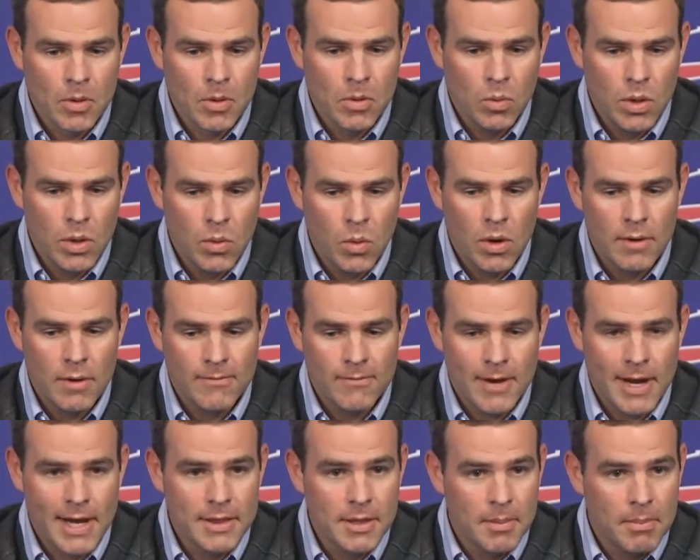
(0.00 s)
We want to
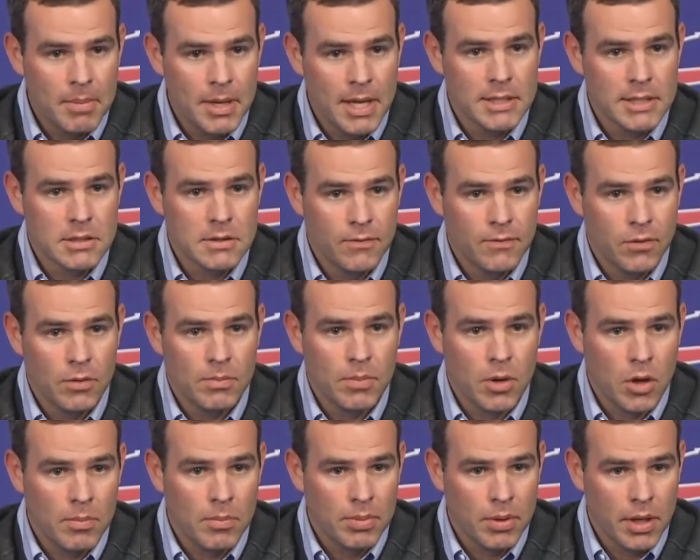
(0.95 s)
find the best
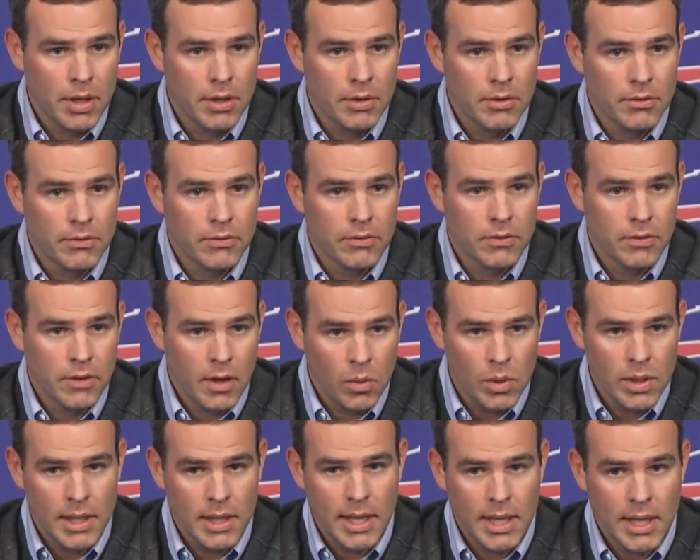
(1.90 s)
football players that
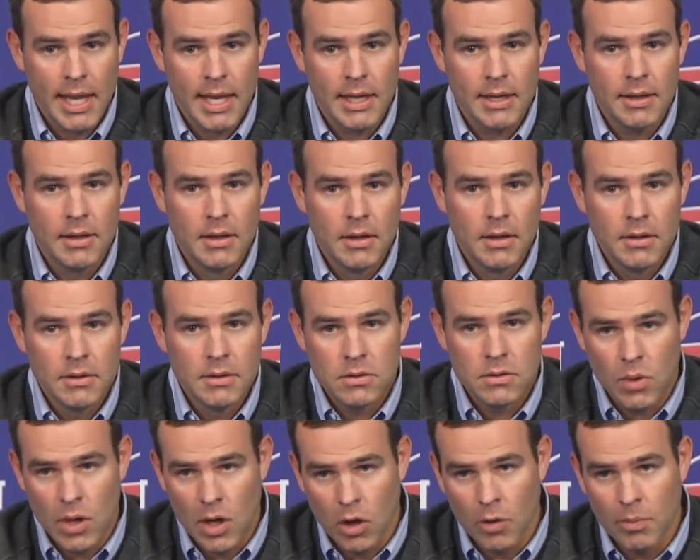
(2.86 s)
we can
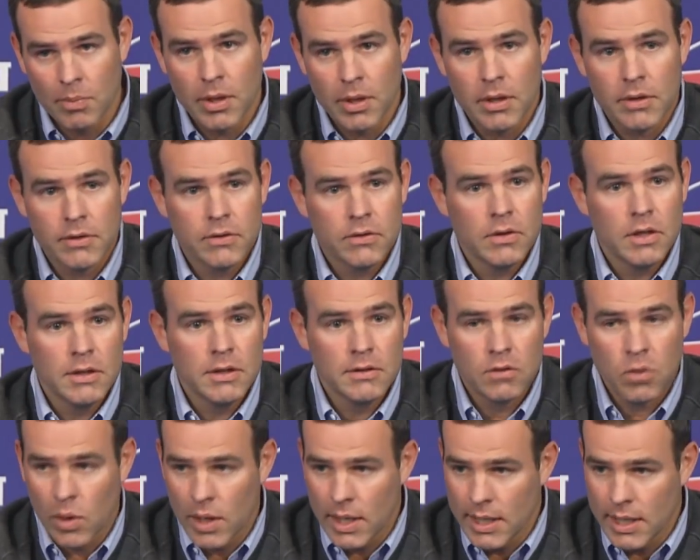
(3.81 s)
to help us in
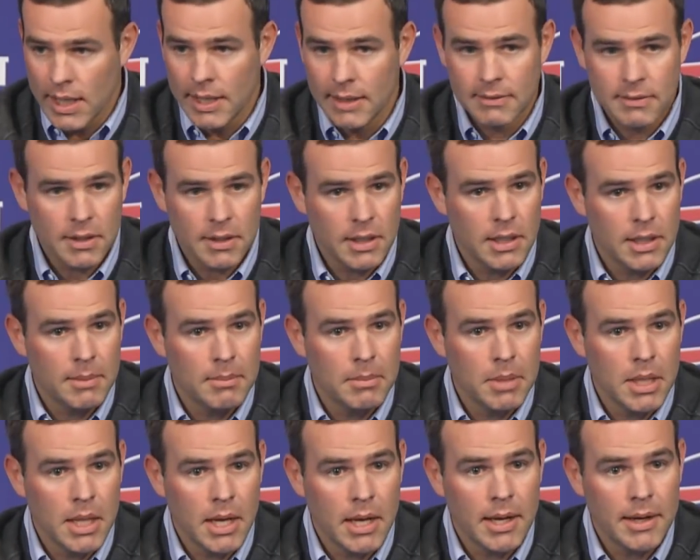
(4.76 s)
2018 and
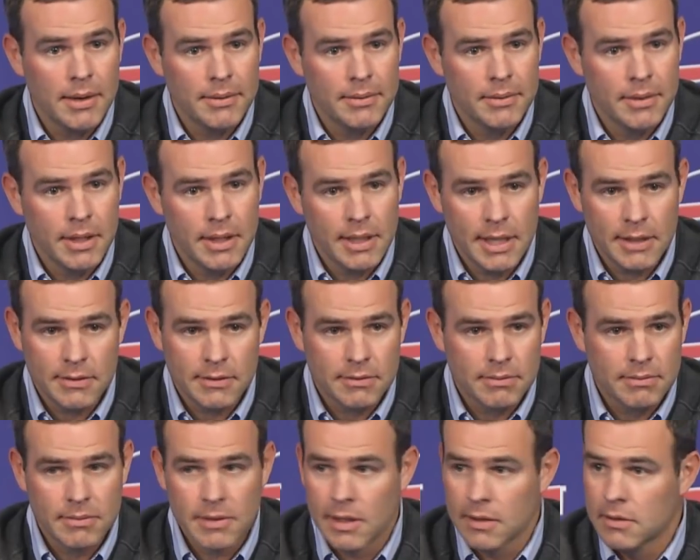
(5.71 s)
beyond. And that's
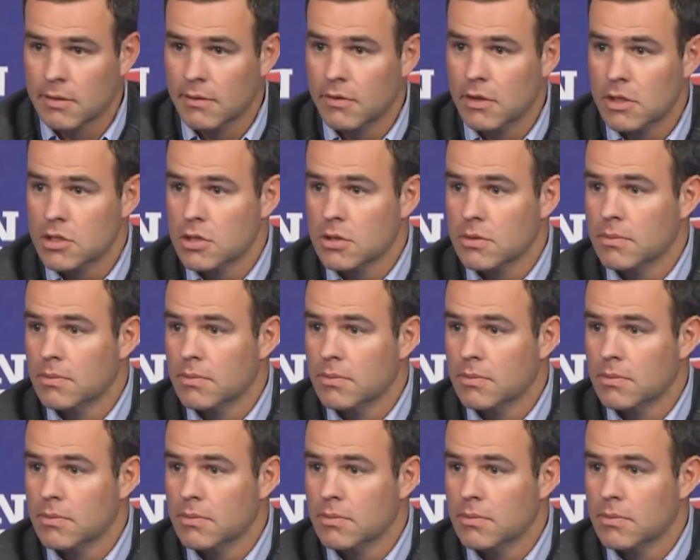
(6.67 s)
the vision.